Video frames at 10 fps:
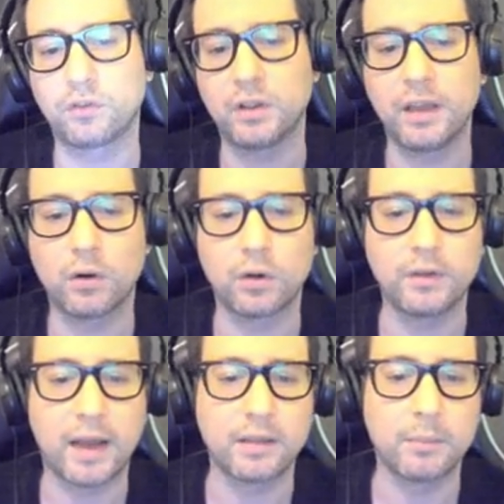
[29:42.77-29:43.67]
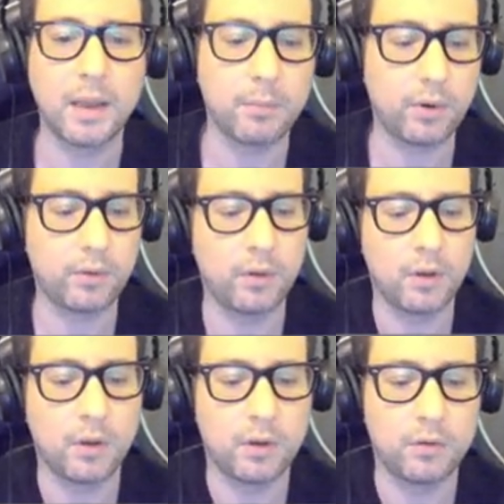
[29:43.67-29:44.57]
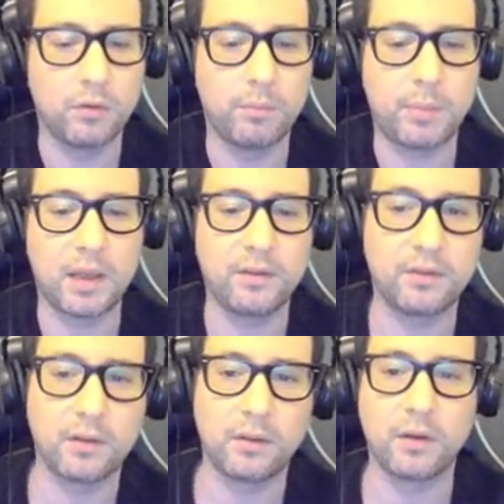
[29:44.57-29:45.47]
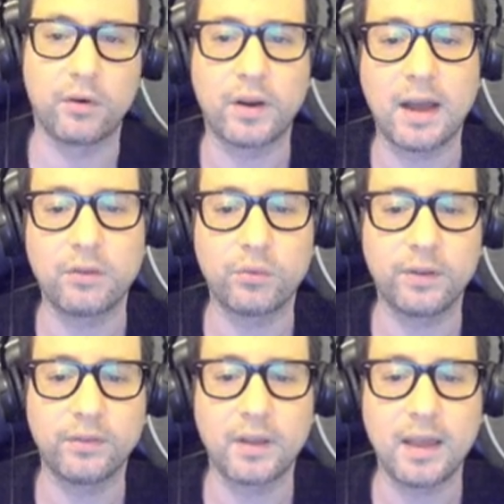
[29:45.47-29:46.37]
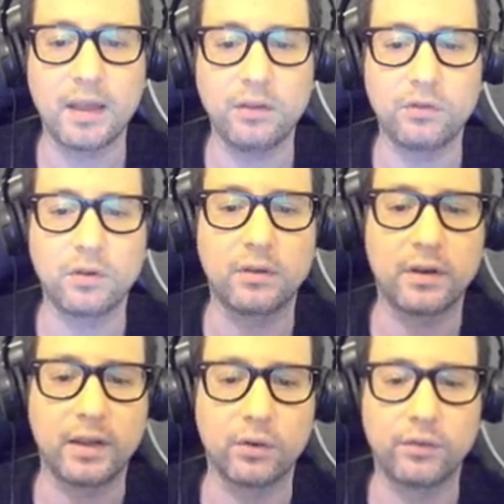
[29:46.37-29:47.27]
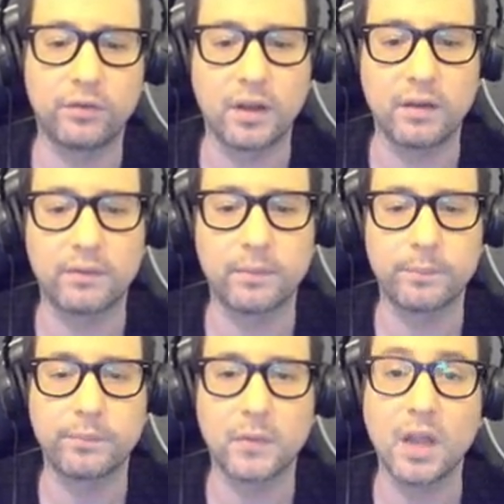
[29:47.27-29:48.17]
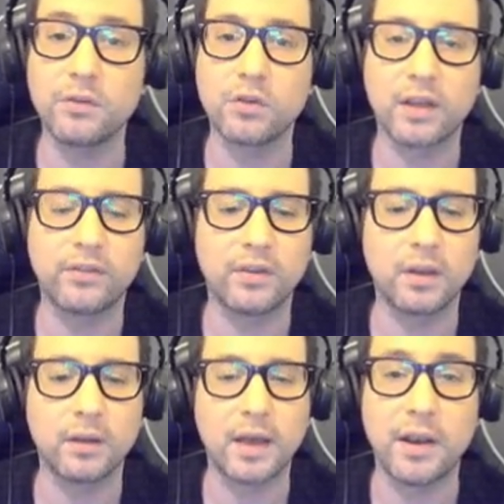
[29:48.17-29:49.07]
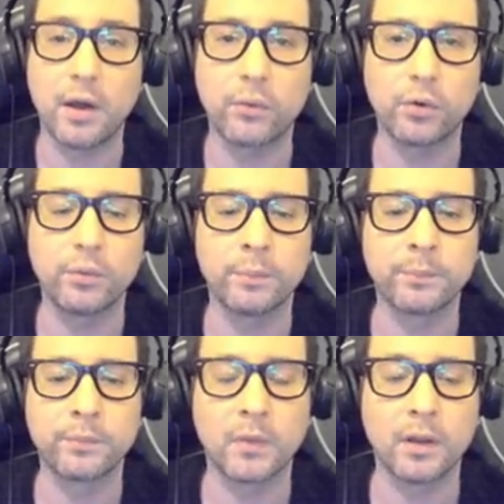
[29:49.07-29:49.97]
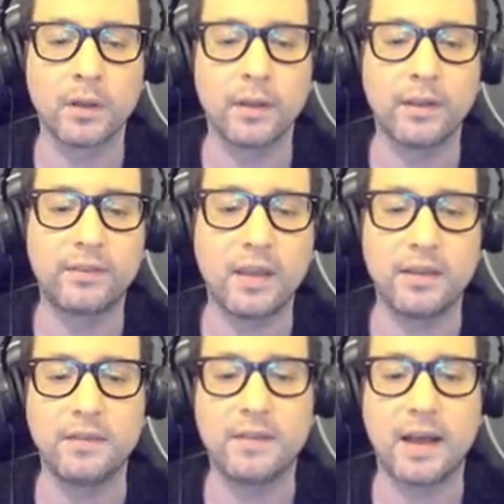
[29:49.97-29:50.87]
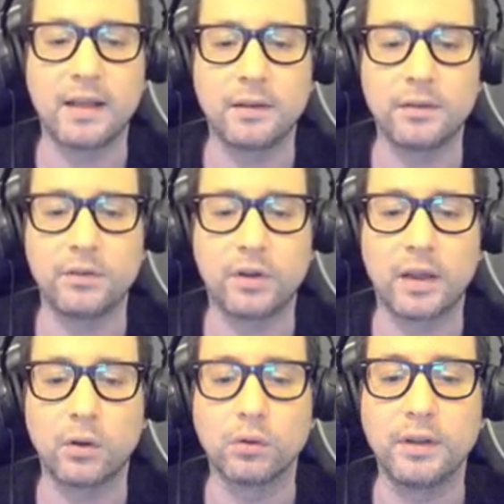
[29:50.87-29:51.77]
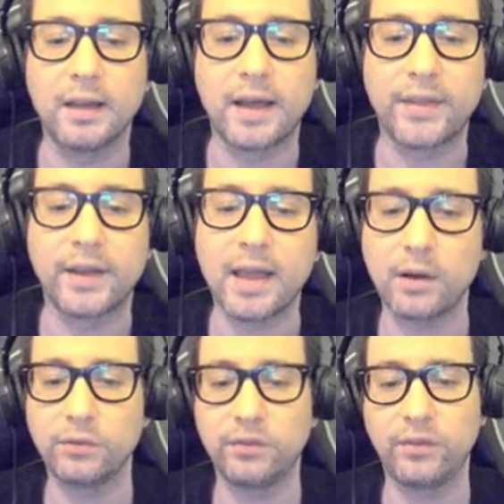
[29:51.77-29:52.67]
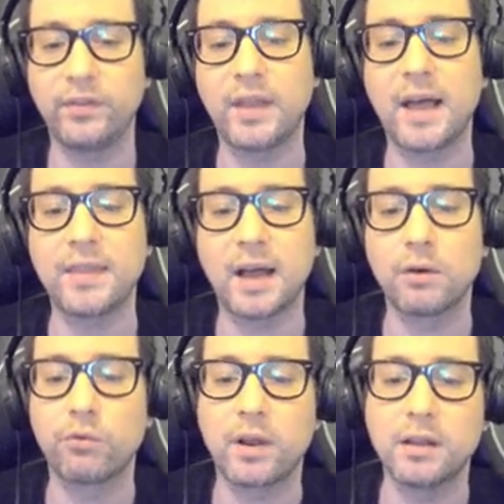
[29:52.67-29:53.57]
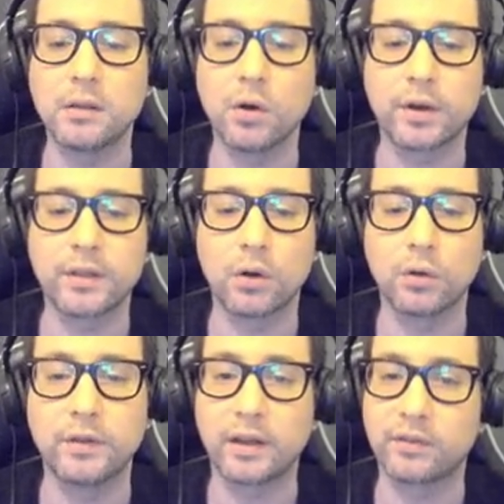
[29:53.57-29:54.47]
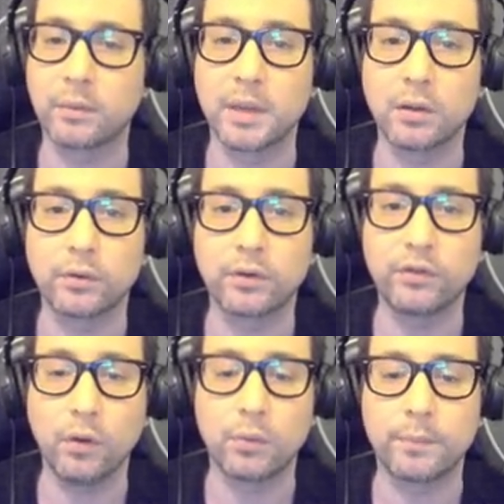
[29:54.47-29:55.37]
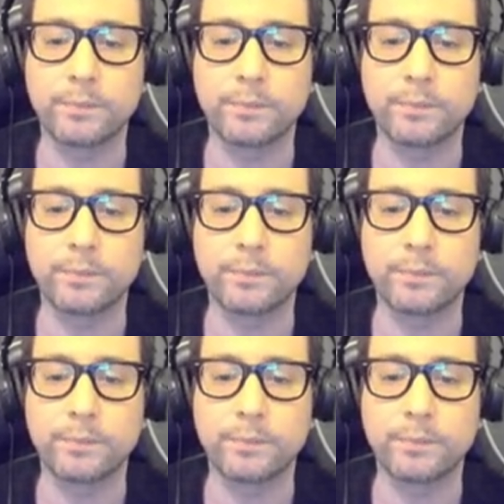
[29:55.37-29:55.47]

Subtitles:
click on Add Member, you paste their address, and you click on Save. And you can see an error saying that you can only add accounts that already logged on DexAppBuilder. So